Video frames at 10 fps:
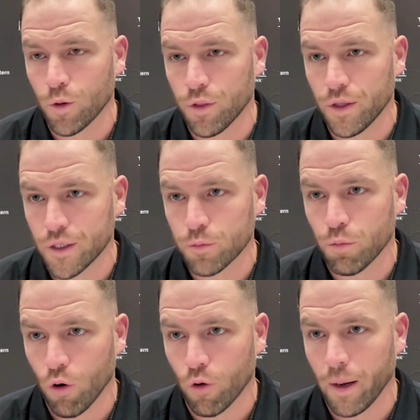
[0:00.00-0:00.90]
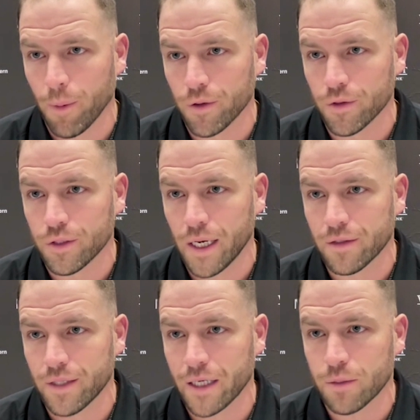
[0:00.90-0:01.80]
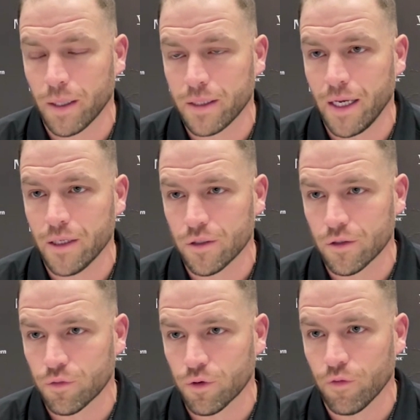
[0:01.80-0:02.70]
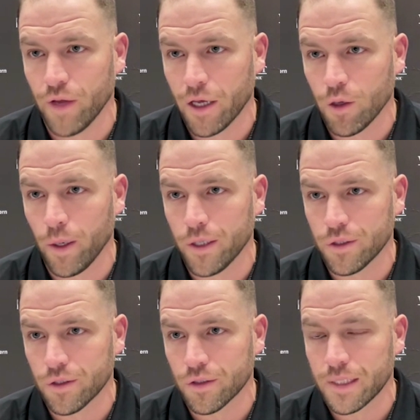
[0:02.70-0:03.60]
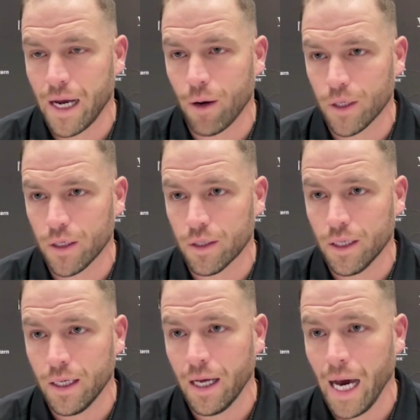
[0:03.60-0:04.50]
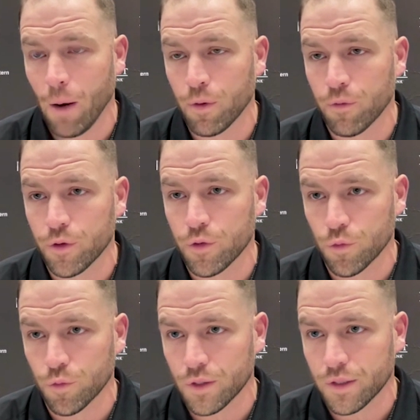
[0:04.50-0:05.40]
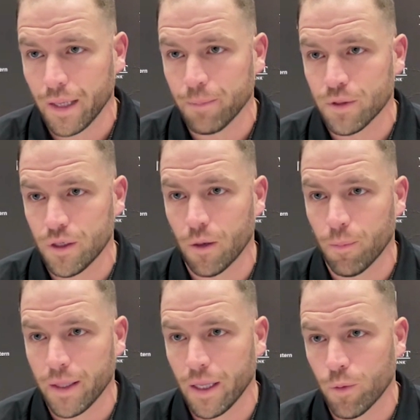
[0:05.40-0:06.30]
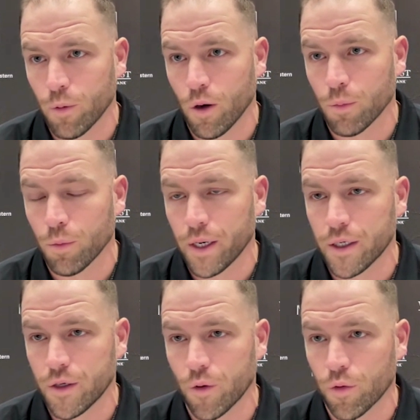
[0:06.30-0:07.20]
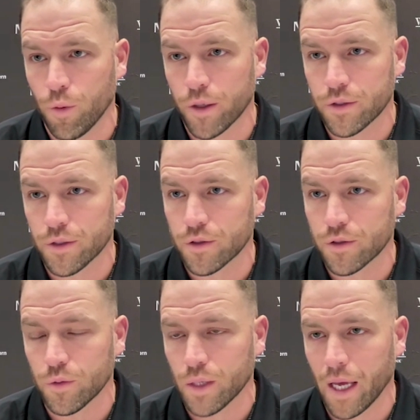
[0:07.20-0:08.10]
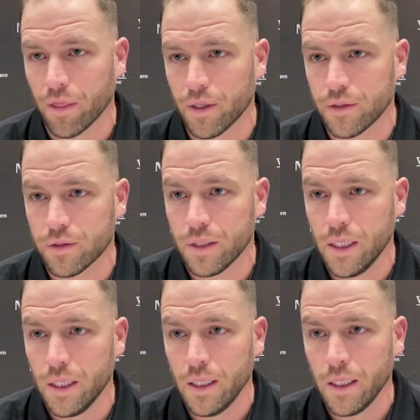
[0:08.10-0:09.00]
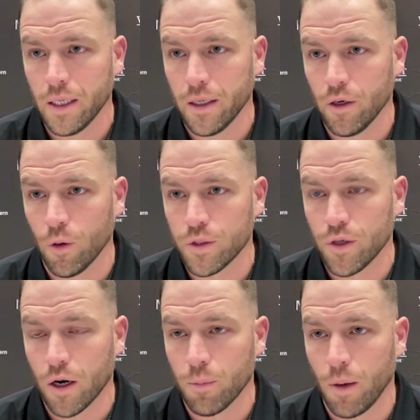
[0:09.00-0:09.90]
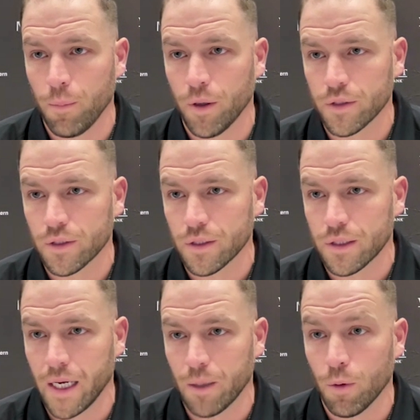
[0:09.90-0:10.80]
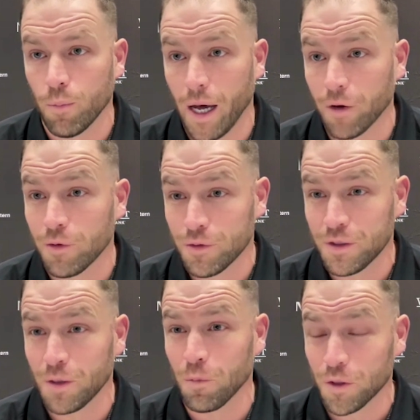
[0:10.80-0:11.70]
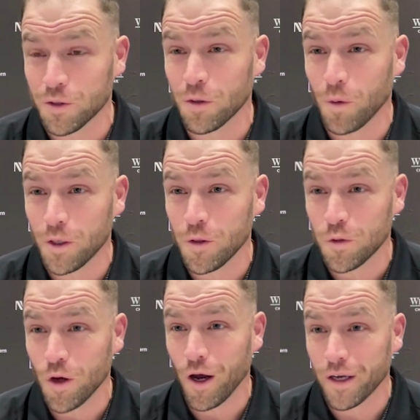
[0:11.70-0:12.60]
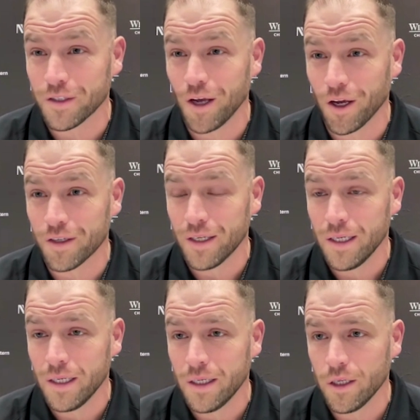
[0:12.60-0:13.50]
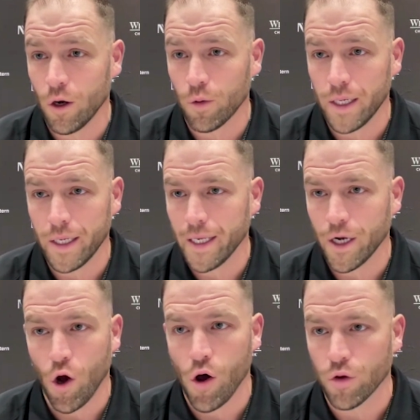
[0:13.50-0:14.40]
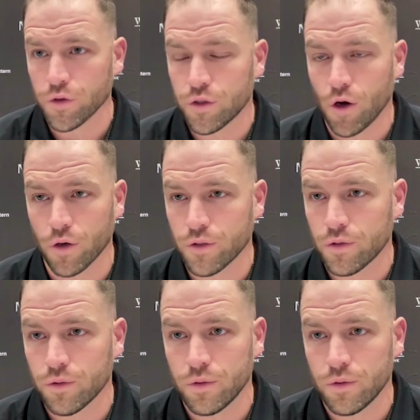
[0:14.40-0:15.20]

within this program understands the expectations for evaluation, scouting, how we recruit the types of young men that we want to bring into Northwestern as student athletes. You know, we talk about building a sustainable model, similar to what Utah has done. You know, it all starts.